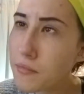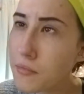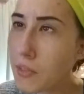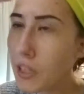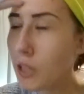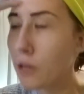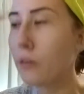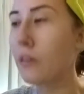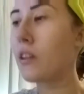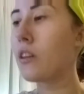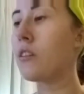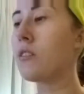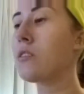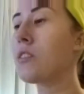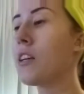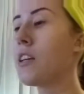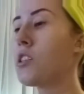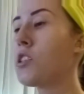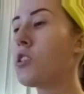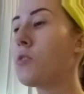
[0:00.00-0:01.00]
There we go,
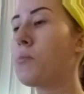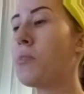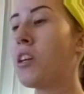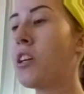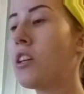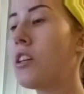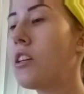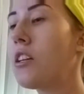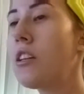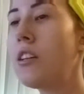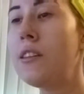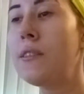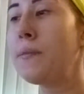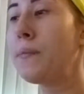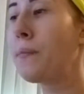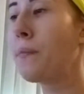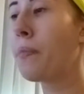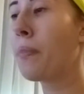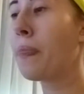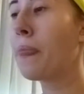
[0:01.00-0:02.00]
that should be good.
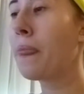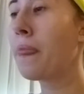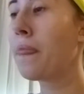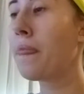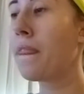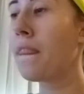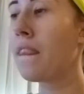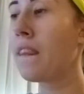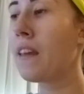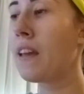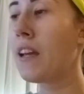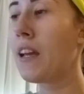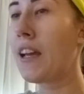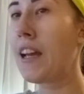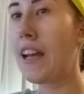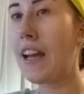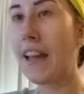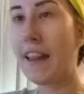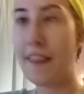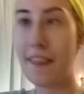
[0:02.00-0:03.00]

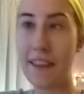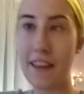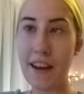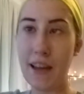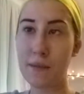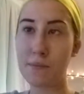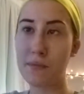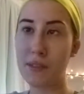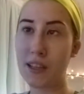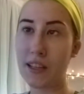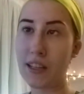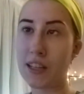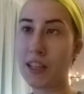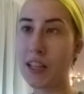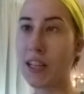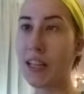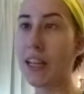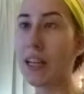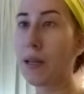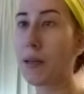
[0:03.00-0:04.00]
And then I'm gonna
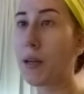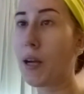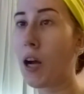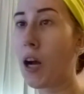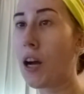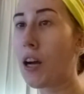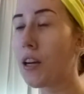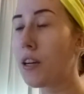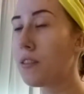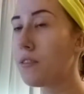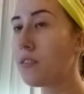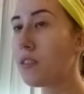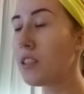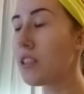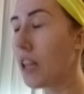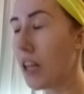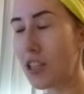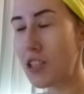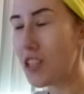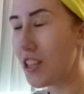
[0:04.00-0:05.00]
clean it off,
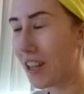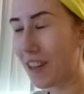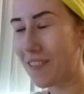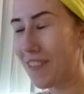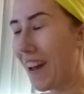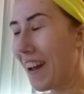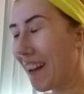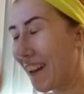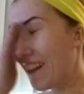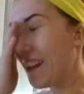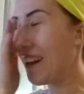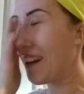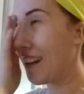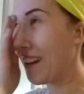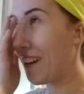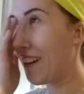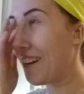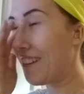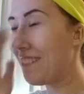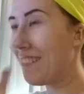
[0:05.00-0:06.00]
touch it up, not clean it
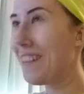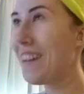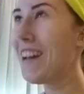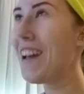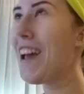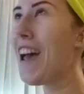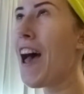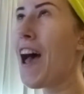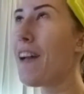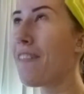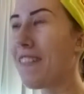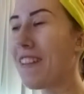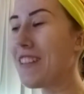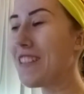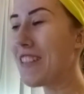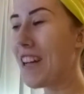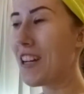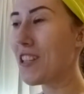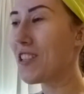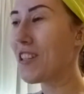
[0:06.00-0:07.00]
off. I'm gonna
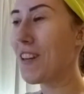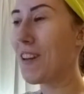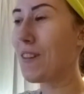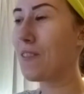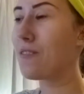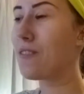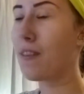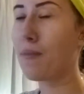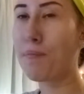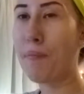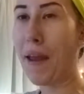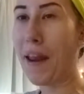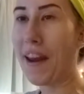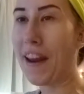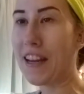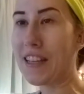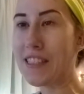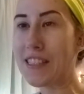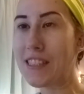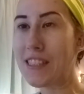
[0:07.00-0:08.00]
touch it up with my
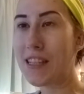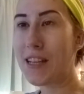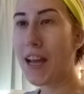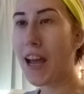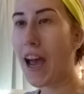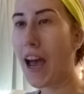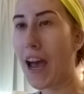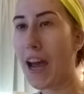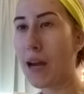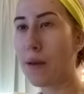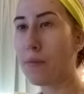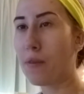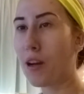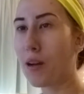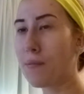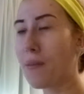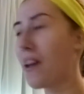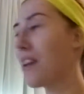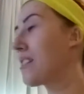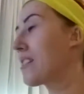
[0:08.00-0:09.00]
NYX eyebrow
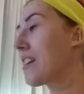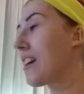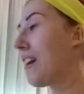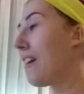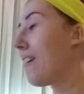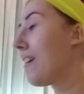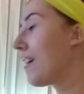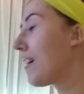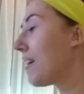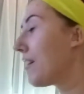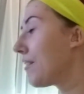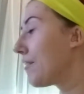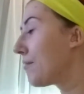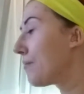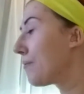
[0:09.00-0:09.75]
mascara.